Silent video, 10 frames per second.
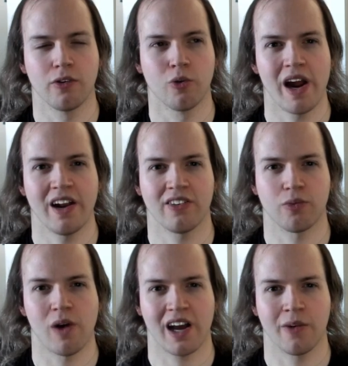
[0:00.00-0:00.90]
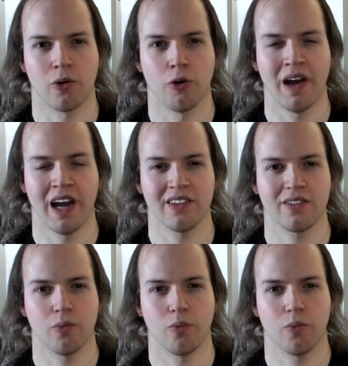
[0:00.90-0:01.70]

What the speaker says: greatest rock and roll bands.